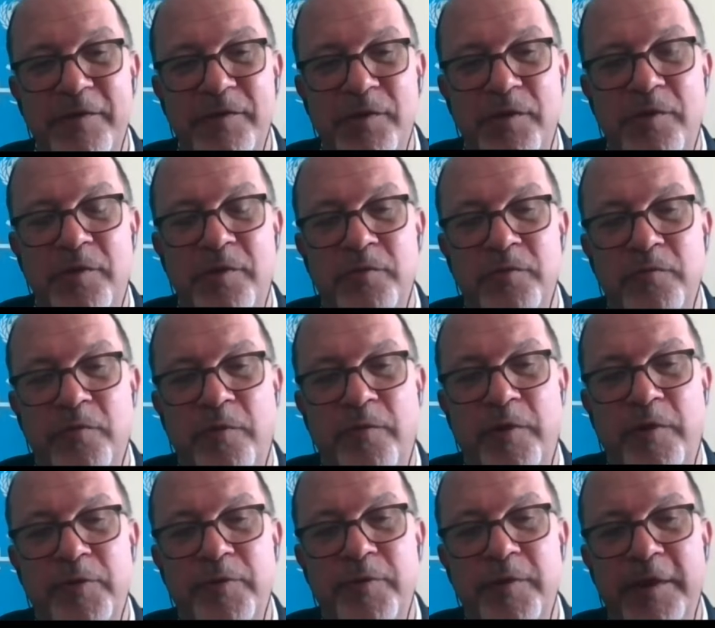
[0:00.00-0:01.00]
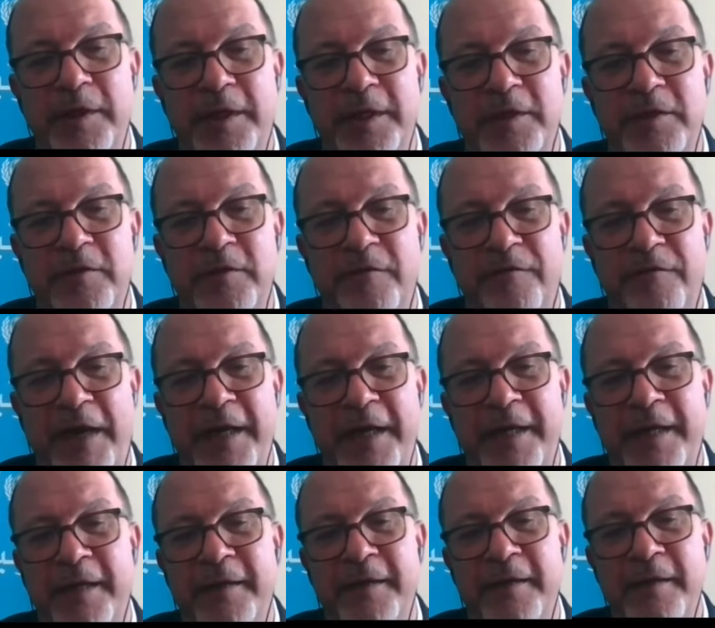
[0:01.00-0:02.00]
years old, were recruited into the
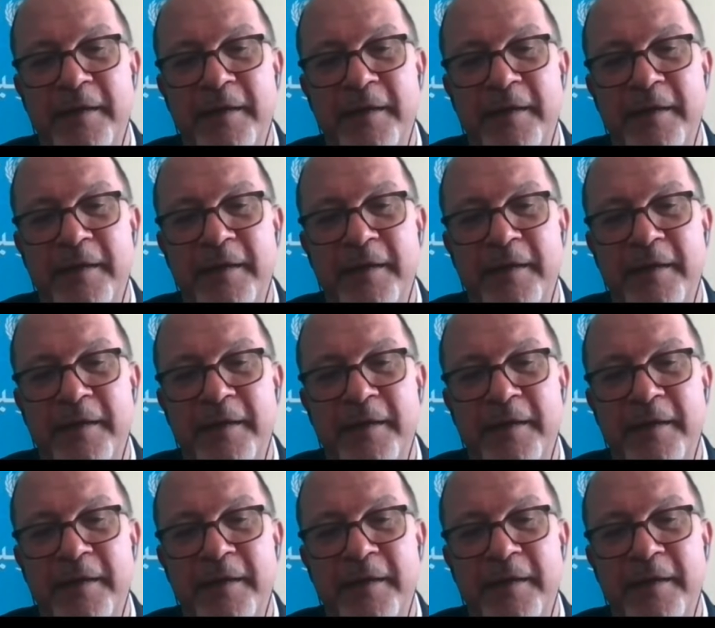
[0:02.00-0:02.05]
fighting.